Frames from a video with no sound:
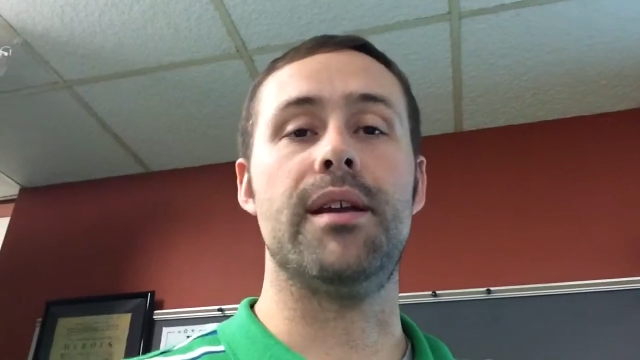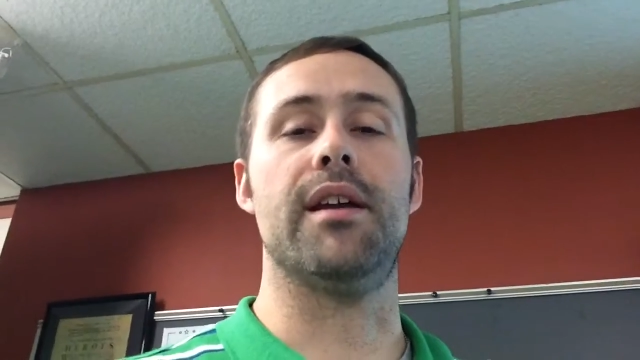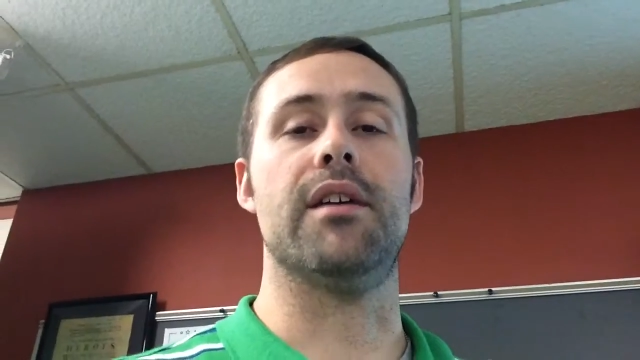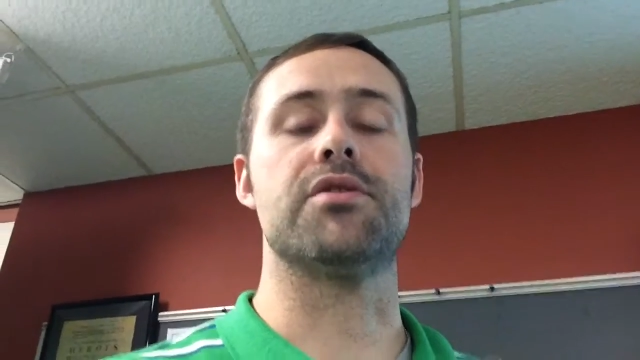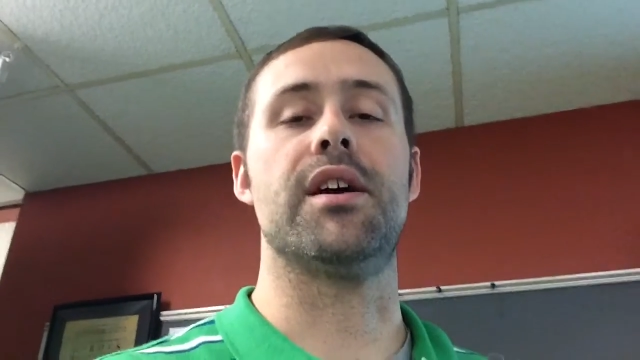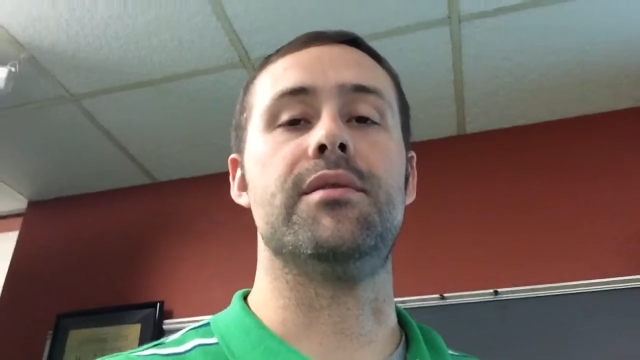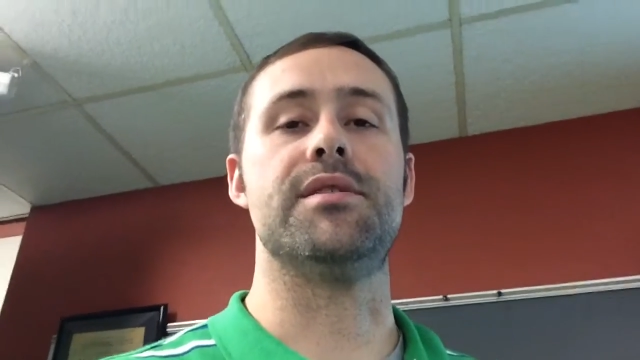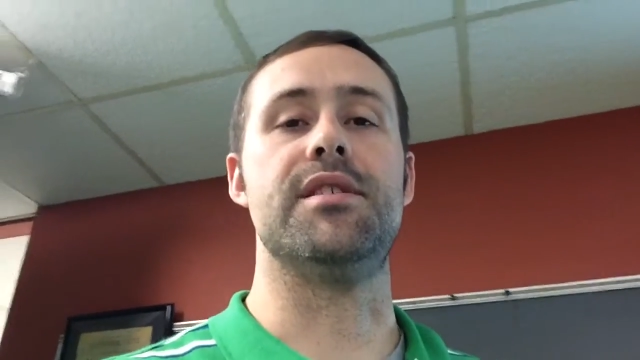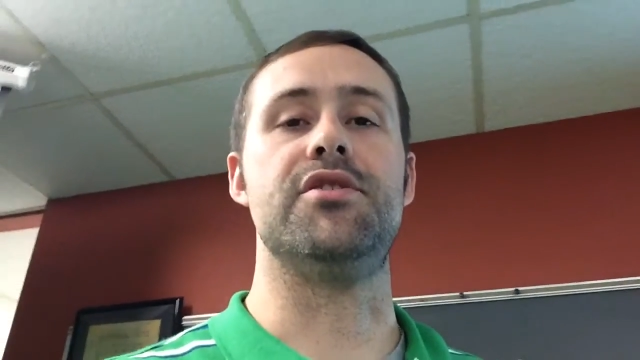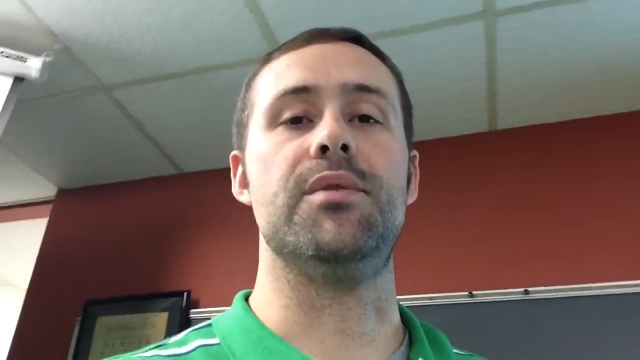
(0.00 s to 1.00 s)
and I'll try to
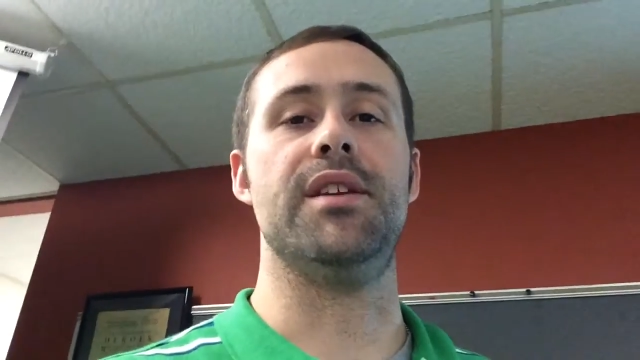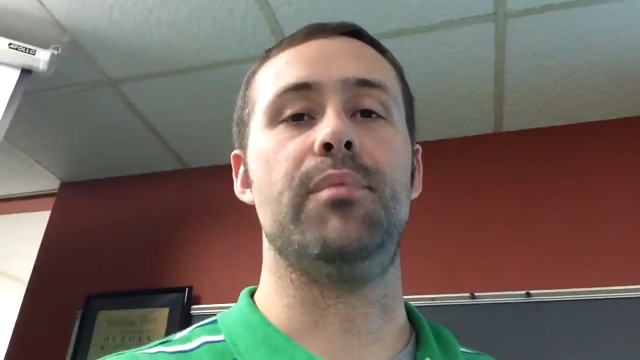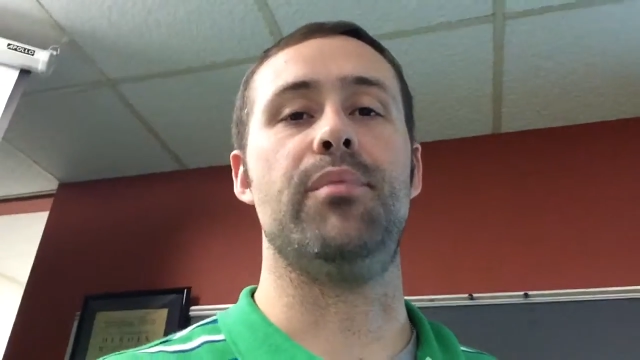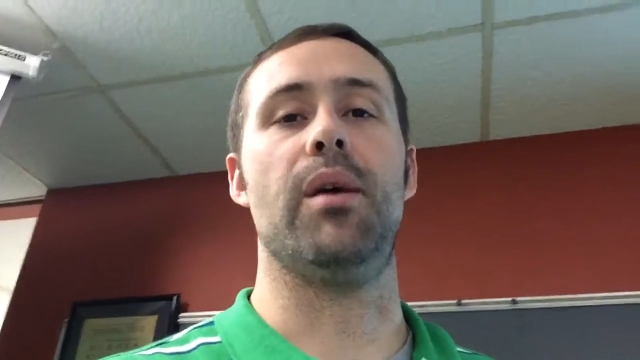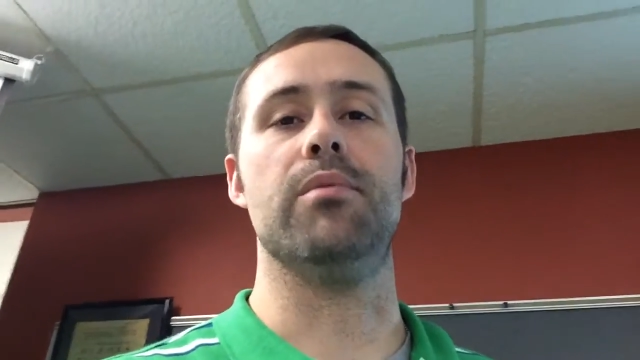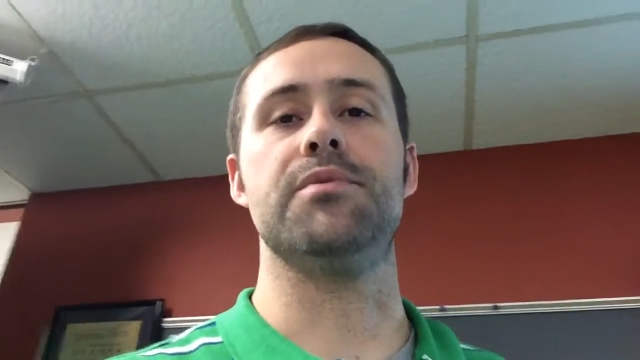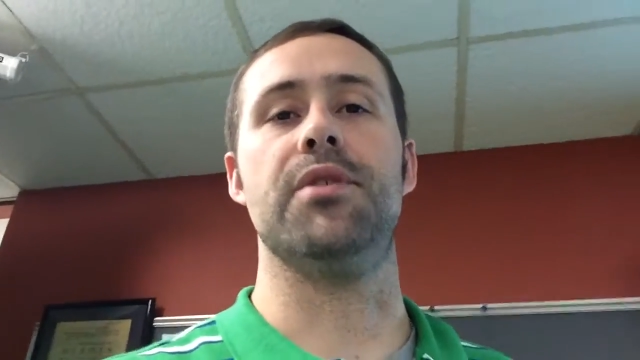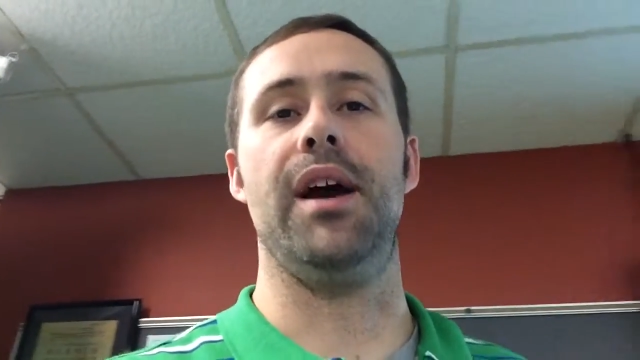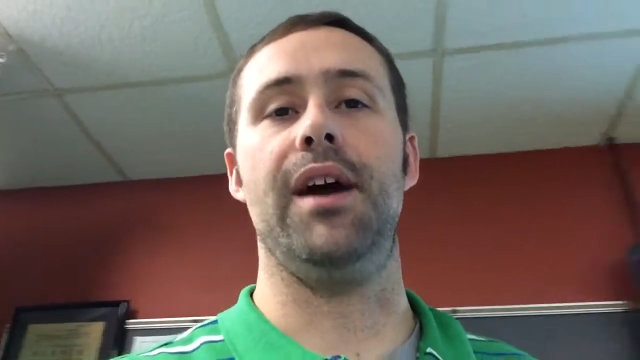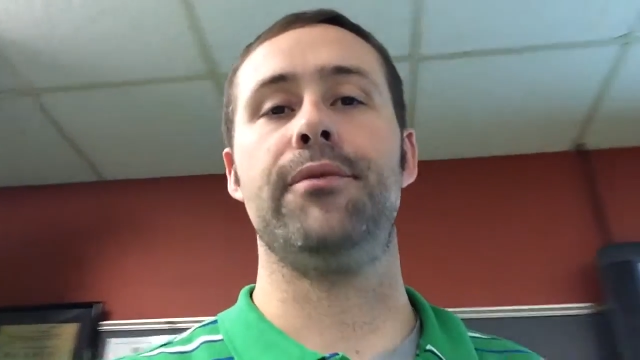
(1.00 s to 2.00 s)
assist you with any problems
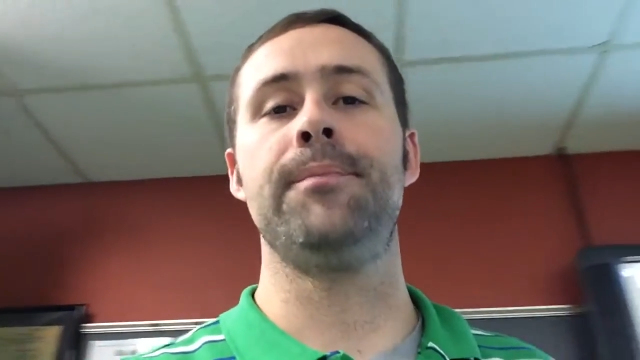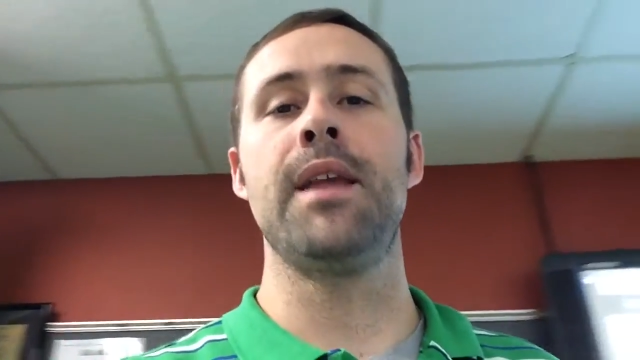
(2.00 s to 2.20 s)
you have.